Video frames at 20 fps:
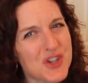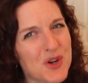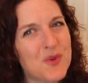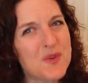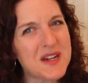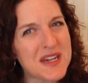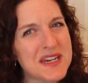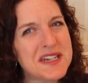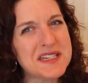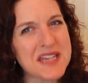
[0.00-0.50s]

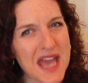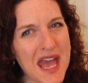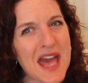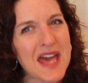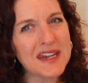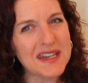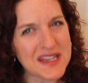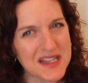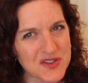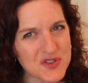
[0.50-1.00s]
don't need to
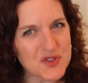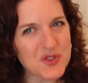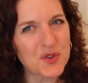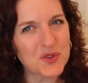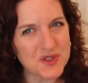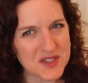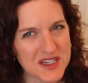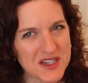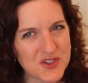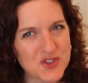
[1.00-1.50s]
add
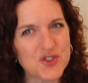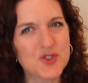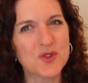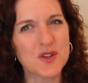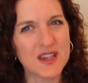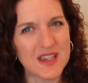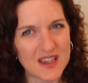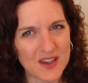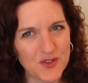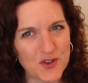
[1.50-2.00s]
insult to
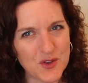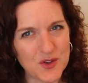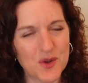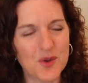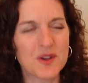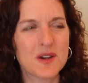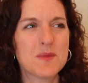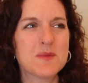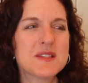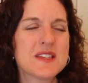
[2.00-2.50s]
injury, if you know
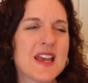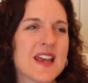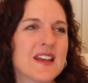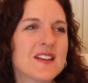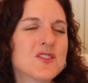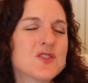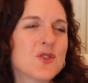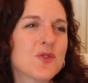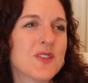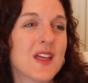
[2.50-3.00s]
what I'm
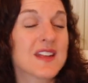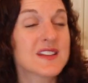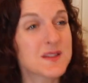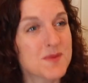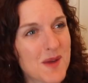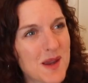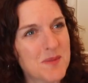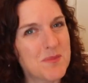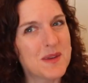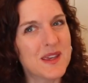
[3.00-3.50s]
saying. So that's
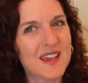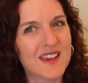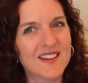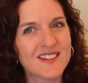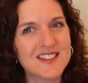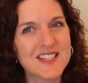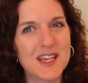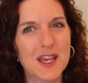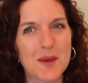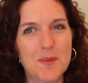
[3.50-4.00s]
my
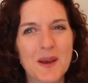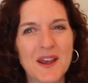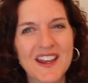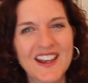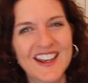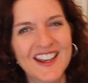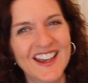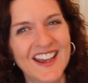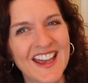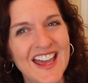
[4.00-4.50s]
big tip.
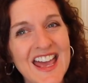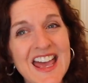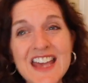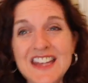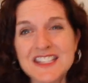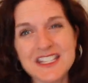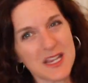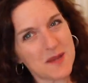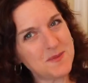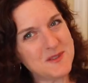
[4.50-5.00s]

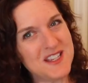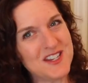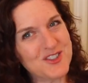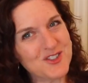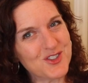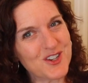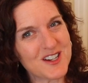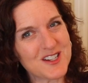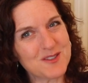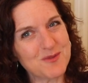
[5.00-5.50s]
Tips and
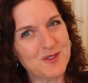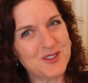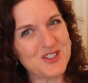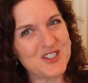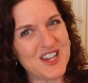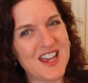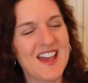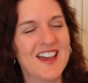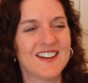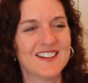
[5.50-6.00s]
tricks with
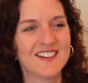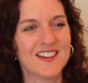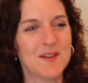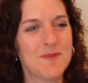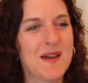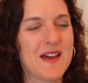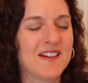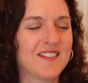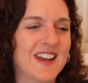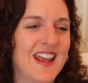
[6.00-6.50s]
Jen
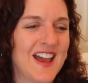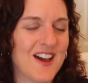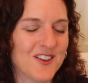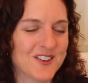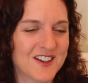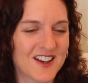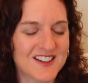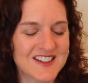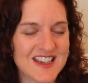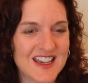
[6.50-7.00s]
about how
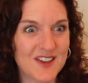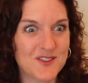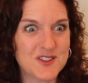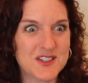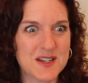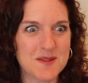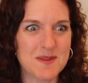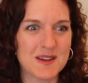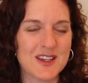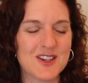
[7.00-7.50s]
not to have
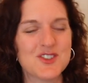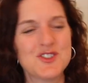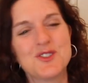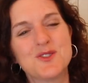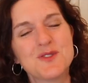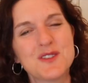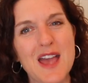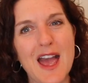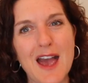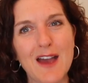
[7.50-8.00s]
stomach
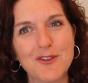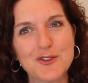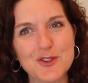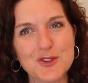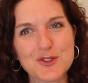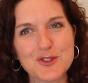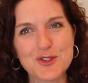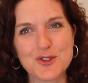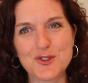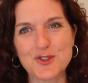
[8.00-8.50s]
issues
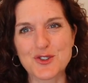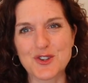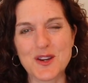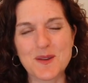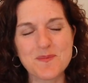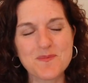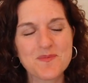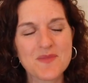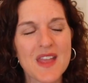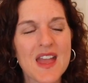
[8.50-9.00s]
after surgery.